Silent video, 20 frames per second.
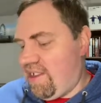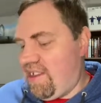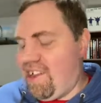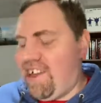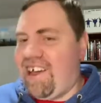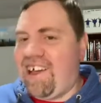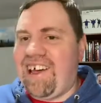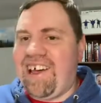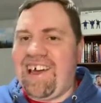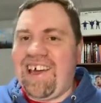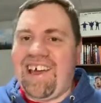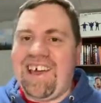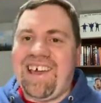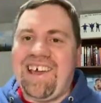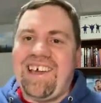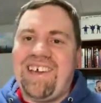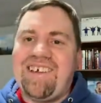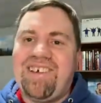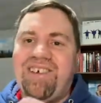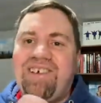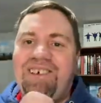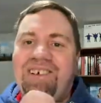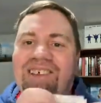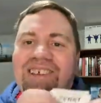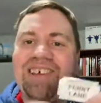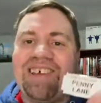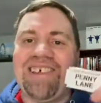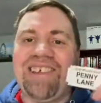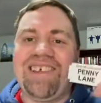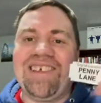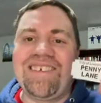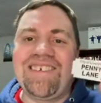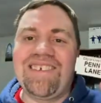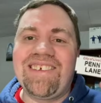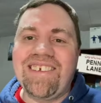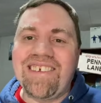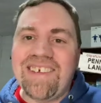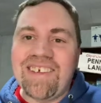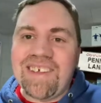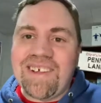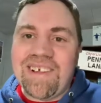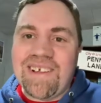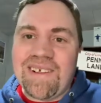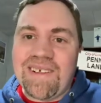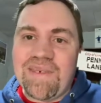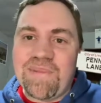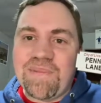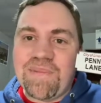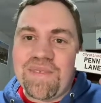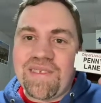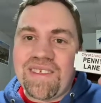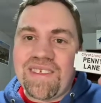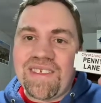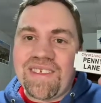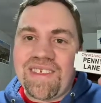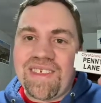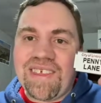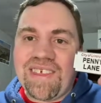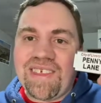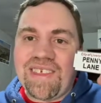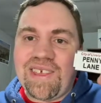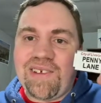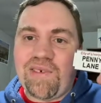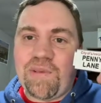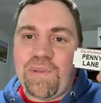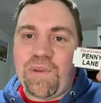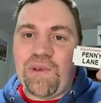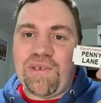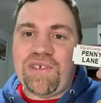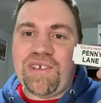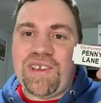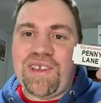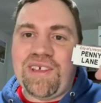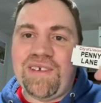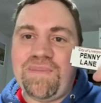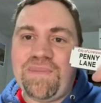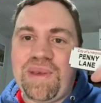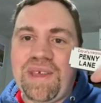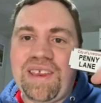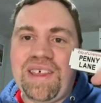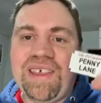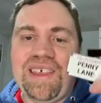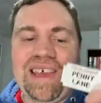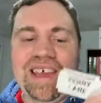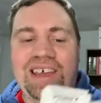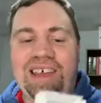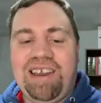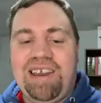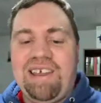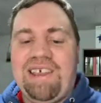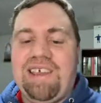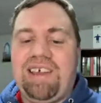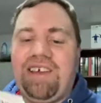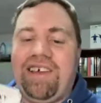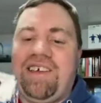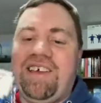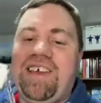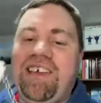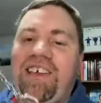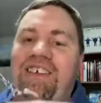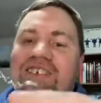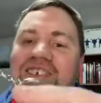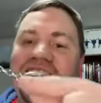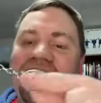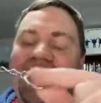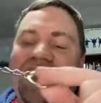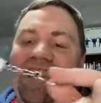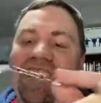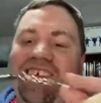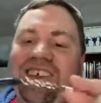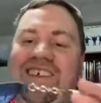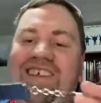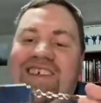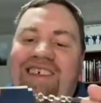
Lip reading: Hey, cool. Look at this. Liverpool City of Penny Lane. I like a keychain.